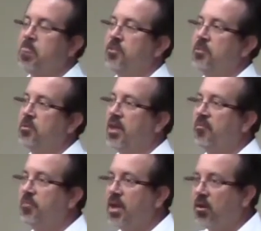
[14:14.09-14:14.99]
Some people
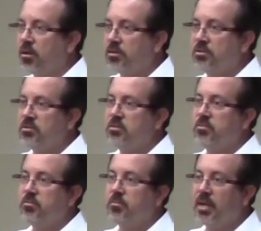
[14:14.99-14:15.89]
have bad hearts,
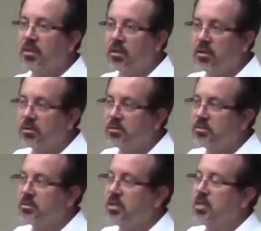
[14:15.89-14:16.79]
bad
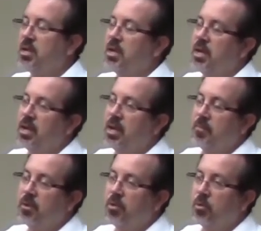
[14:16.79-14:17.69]
lungs.
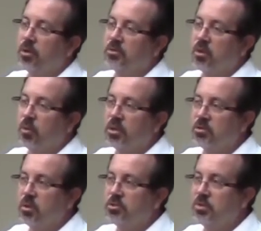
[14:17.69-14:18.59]
Other organs aren't working
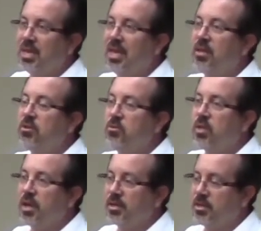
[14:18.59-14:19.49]
so well, so we can't do
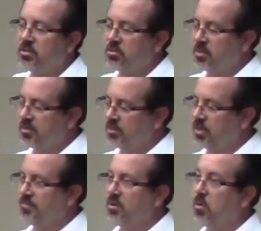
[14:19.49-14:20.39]
that. And so sometimes
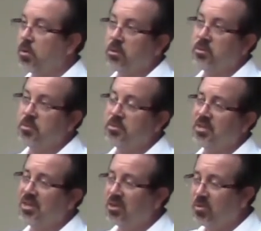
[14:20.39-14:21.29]
we have to, or some people
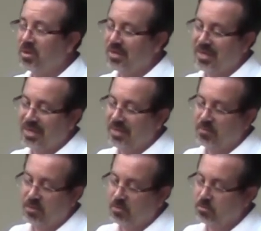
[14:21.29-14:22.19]
say, you know what, I
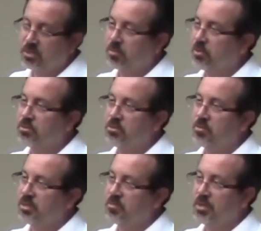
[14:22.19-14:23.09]
am the only person
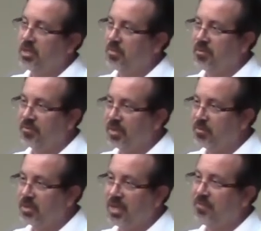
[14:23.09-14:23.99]
who makes money in my
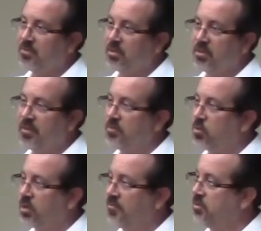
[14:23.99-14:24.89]
family. I have to live, I have to
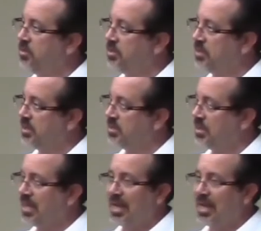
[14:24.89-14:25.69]
work, I have to do these things.